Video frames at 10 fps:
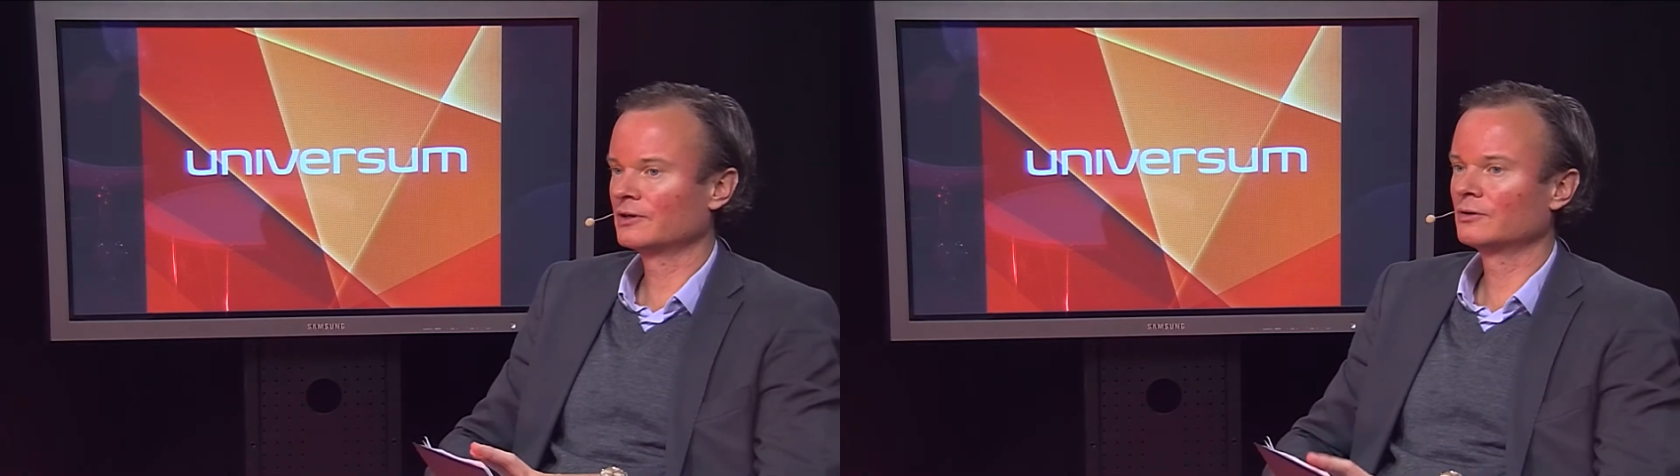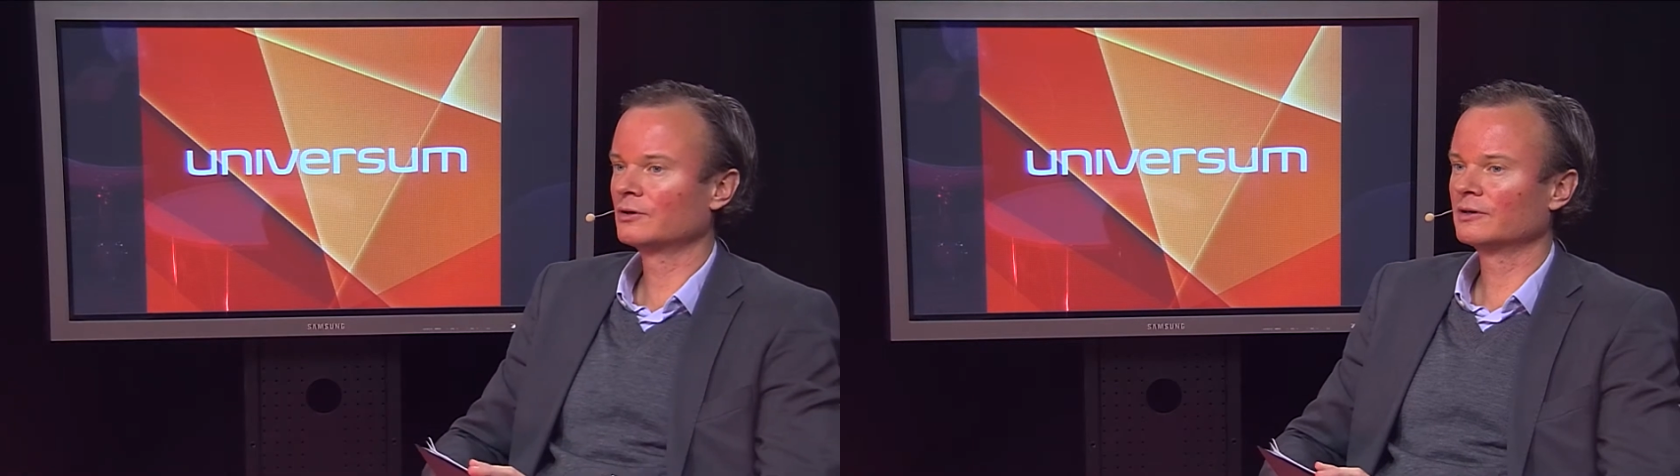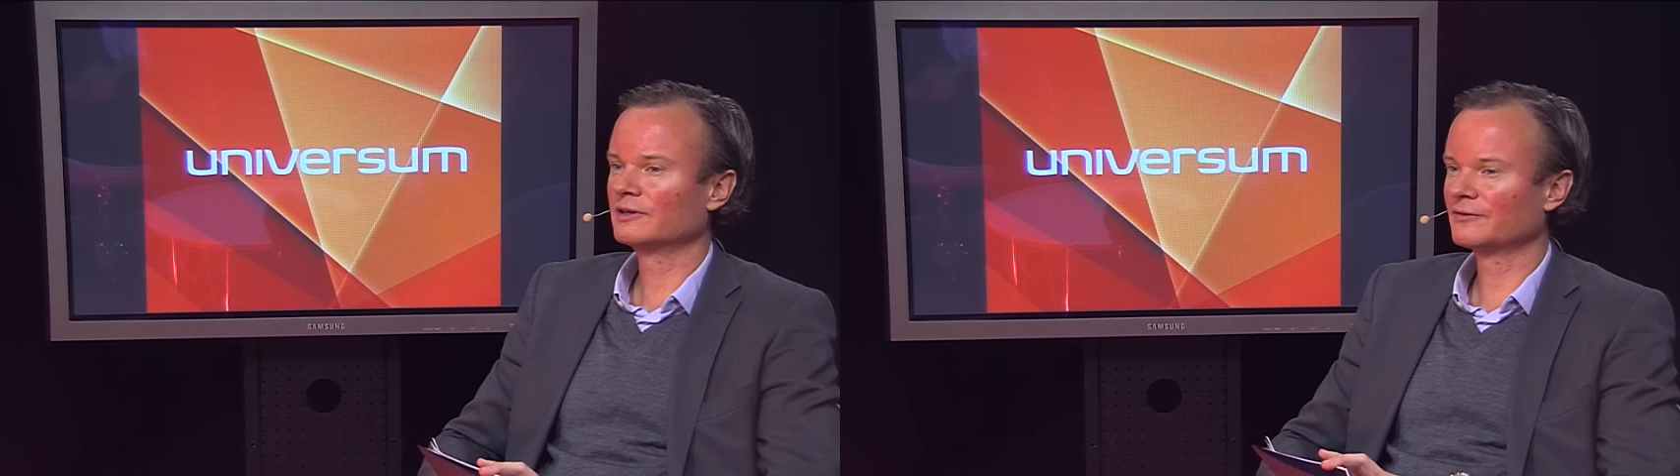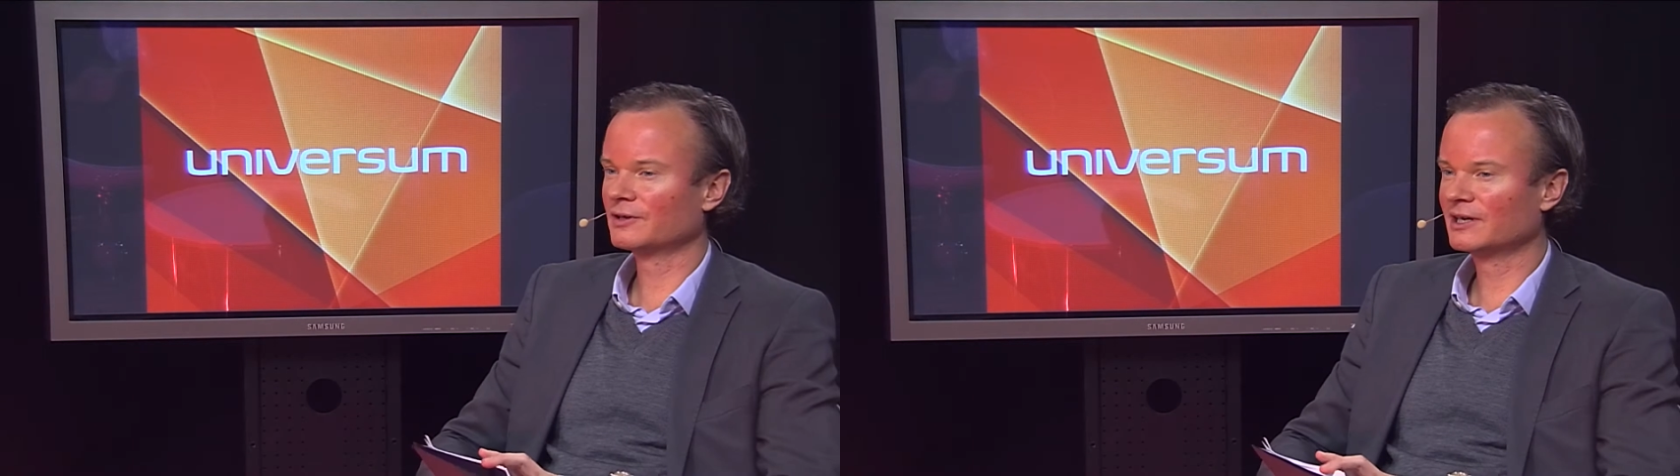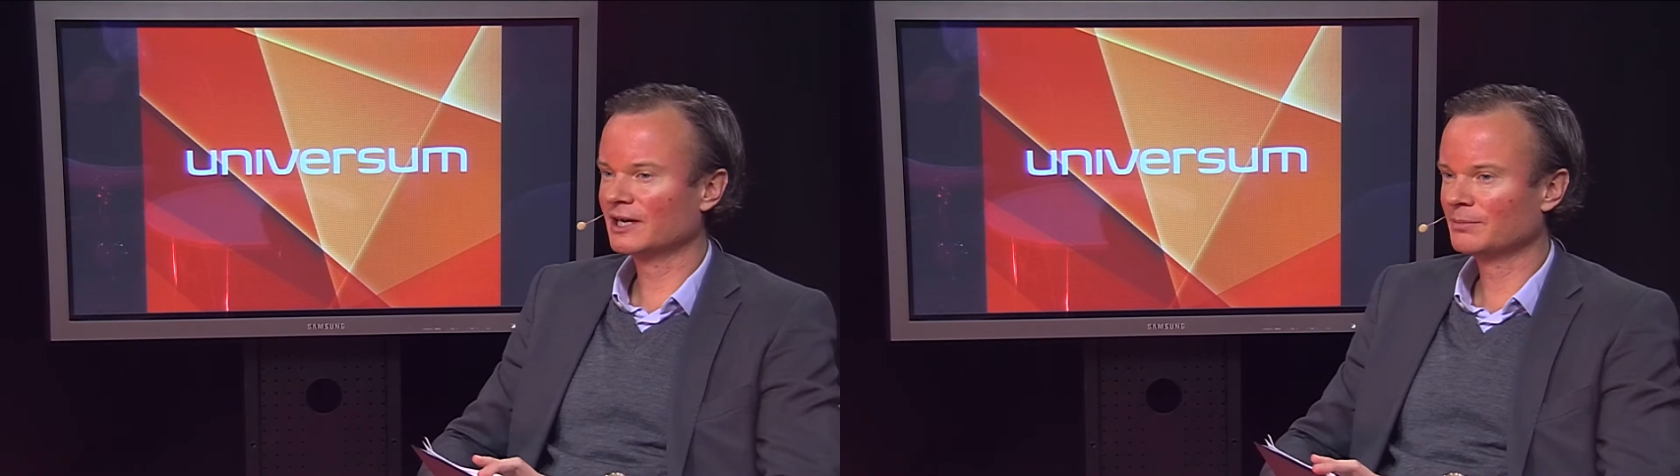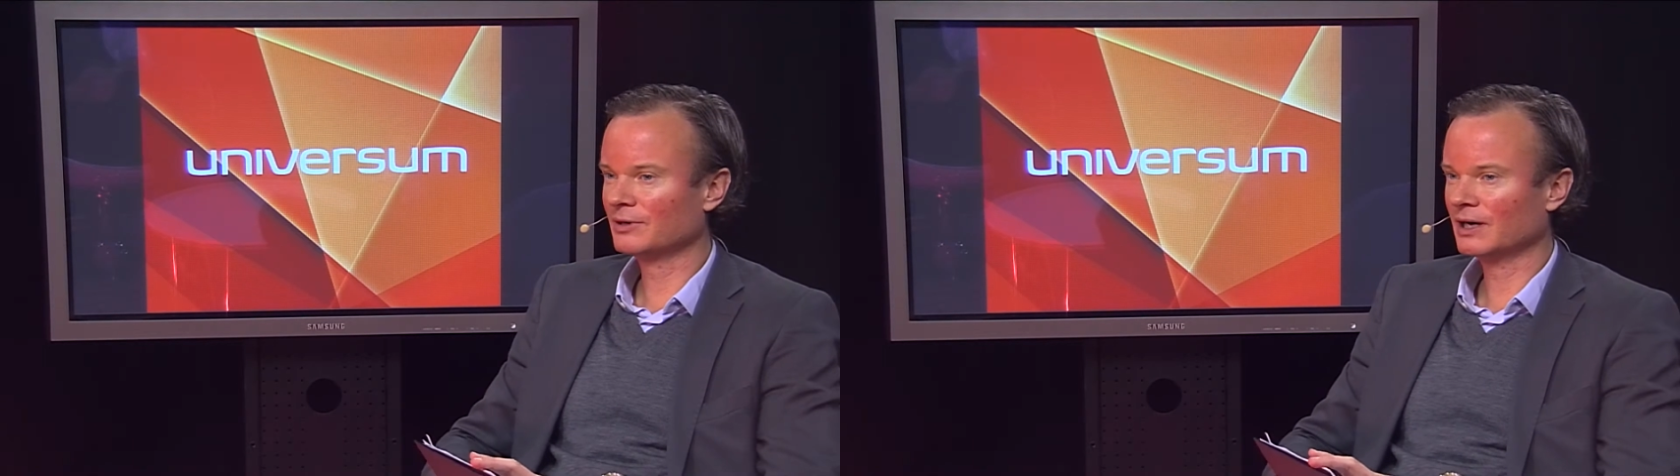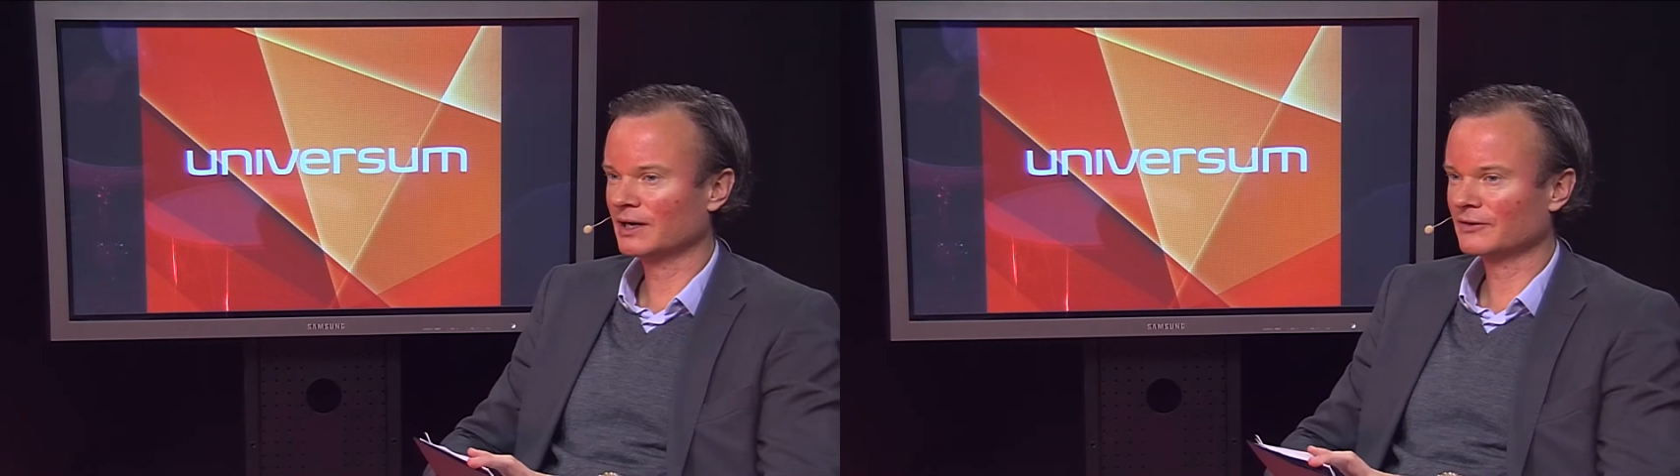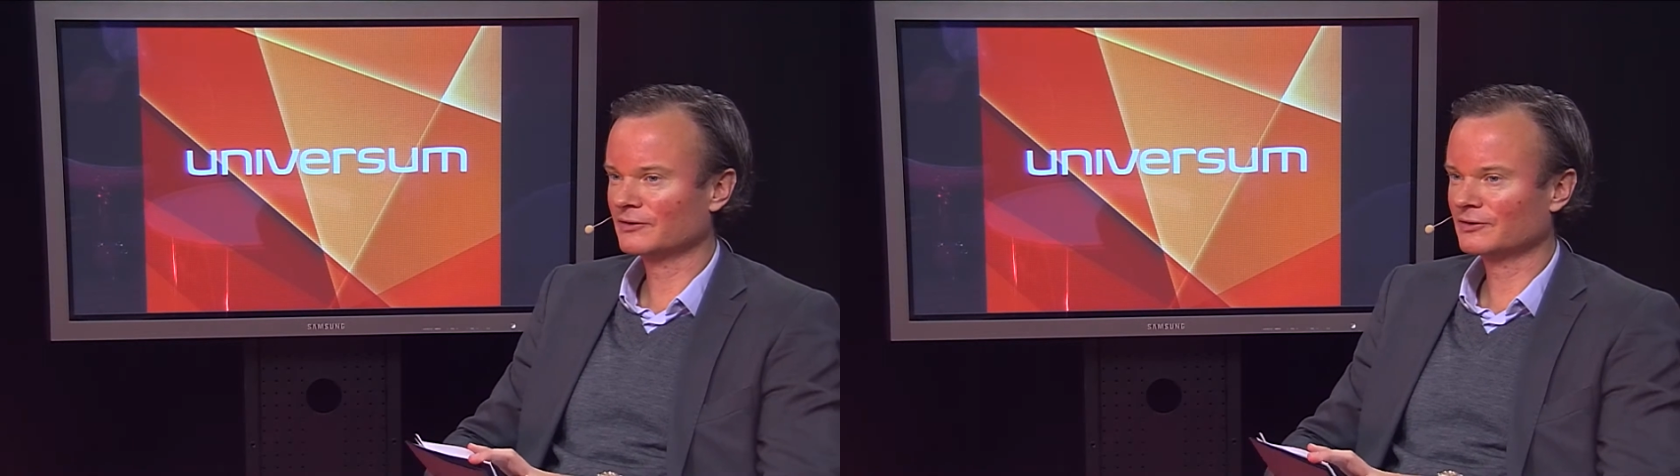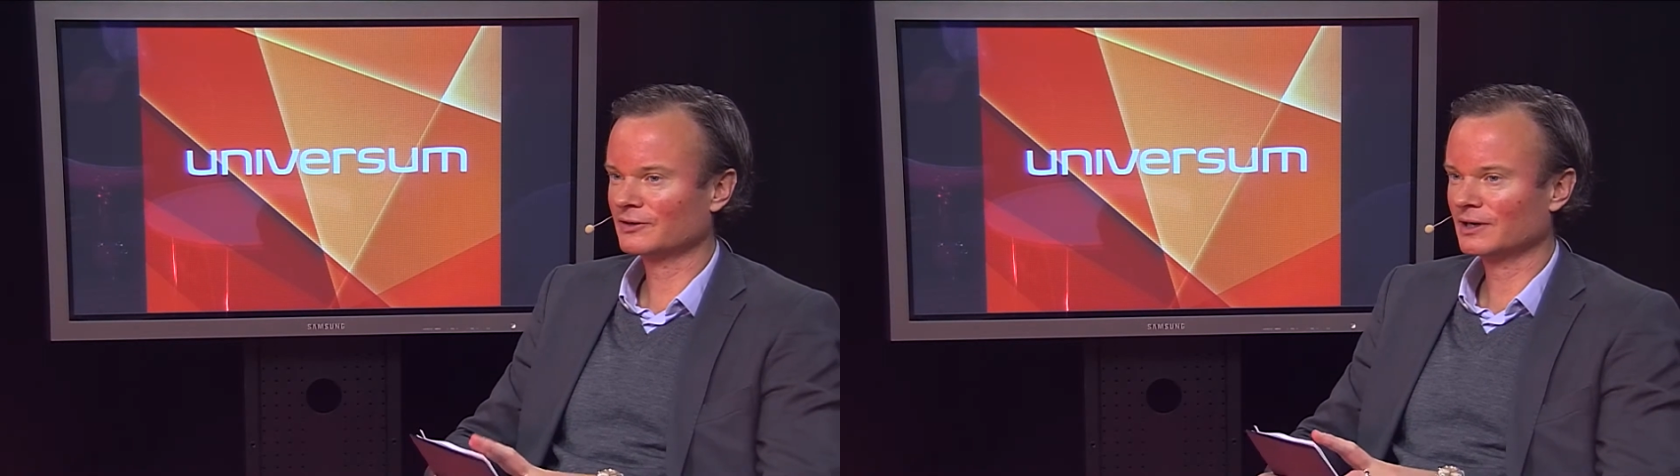your different KPIs.